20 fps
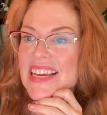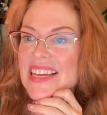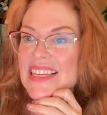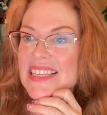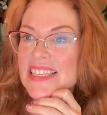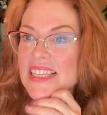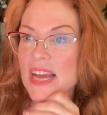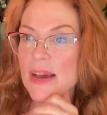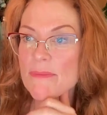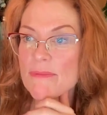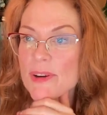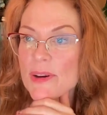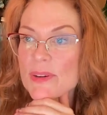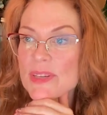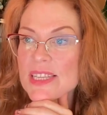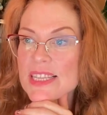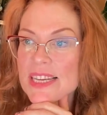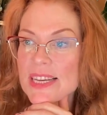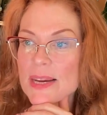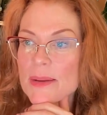Stop
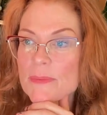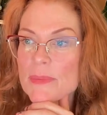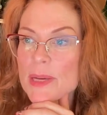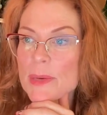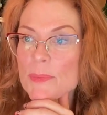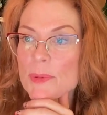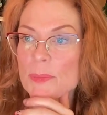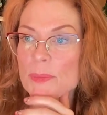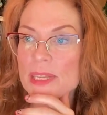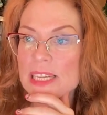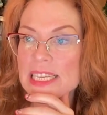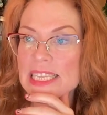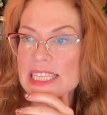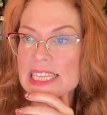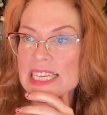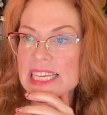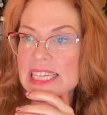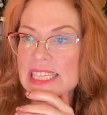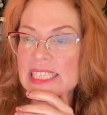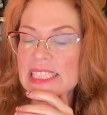focusing on people
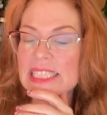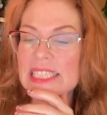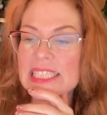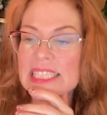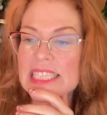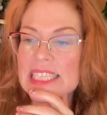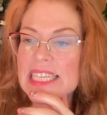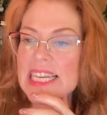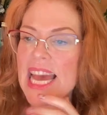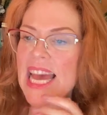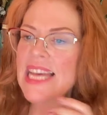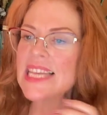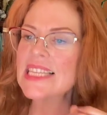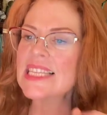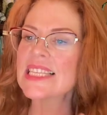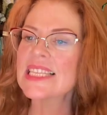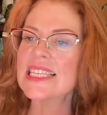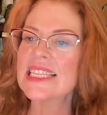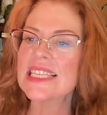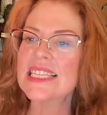pleasing.
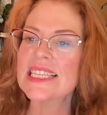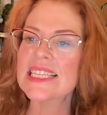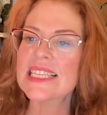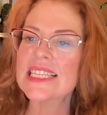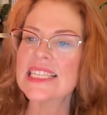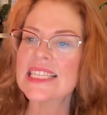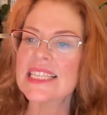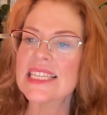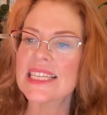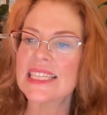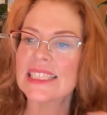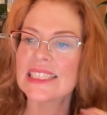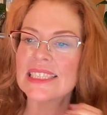Yes.